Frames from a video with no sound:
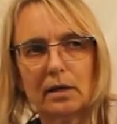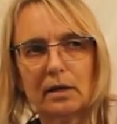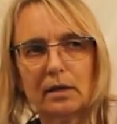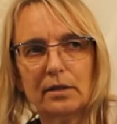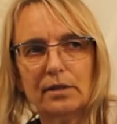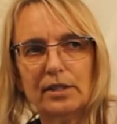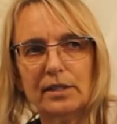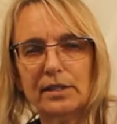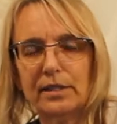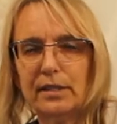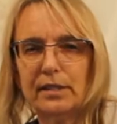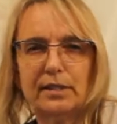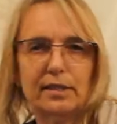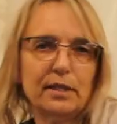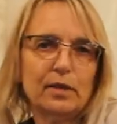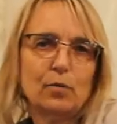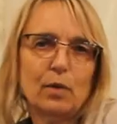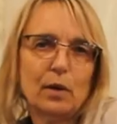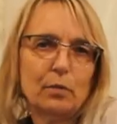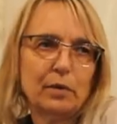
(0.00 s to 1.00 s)
just to see
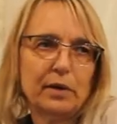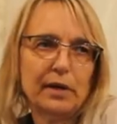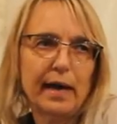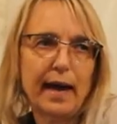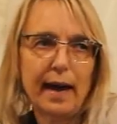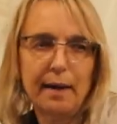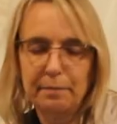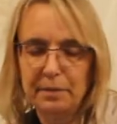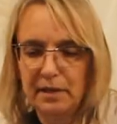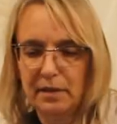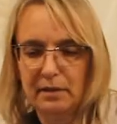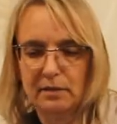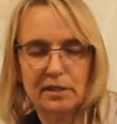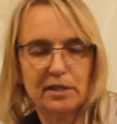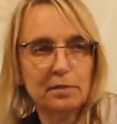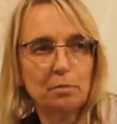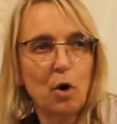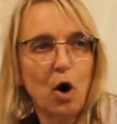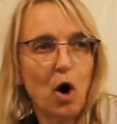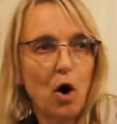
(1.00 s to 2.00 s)
what would happen.
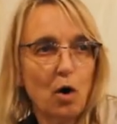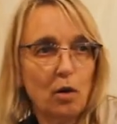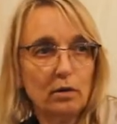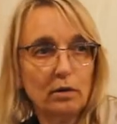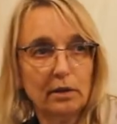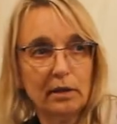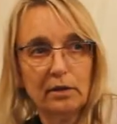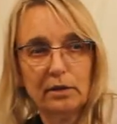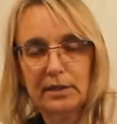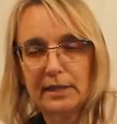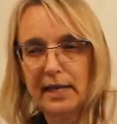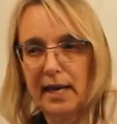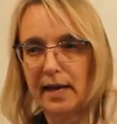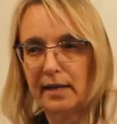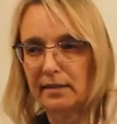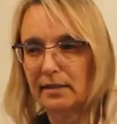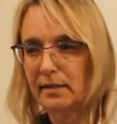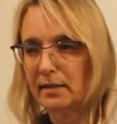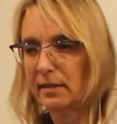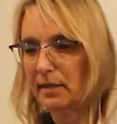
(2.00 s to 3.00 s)
Small, little
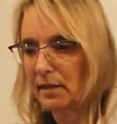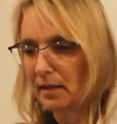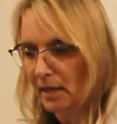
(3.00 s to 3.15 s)
test.